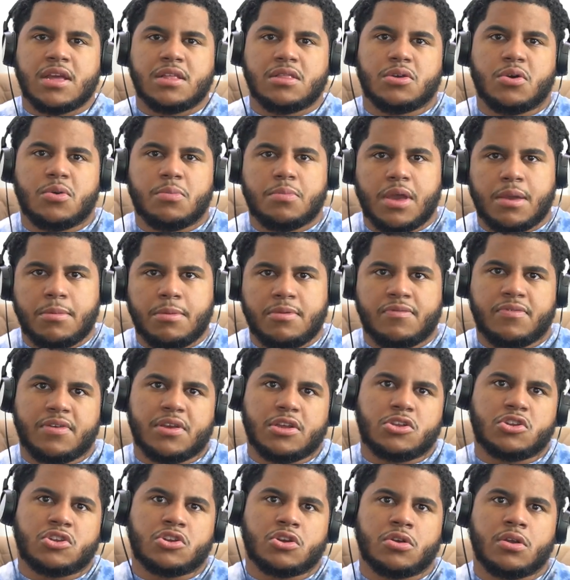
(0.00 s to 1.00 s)
a Lil Baby
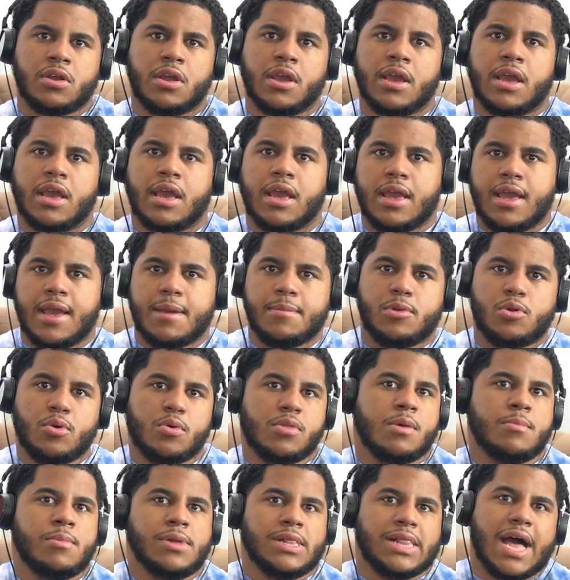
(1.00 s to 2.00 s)
feature and him
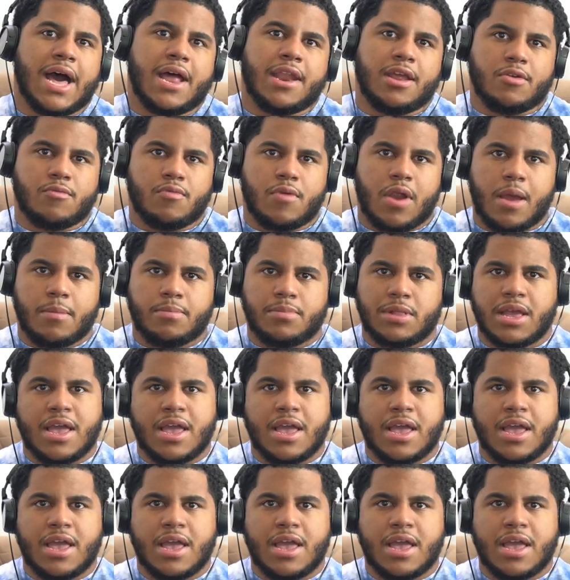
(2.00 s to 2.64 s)
doing the melodic rap.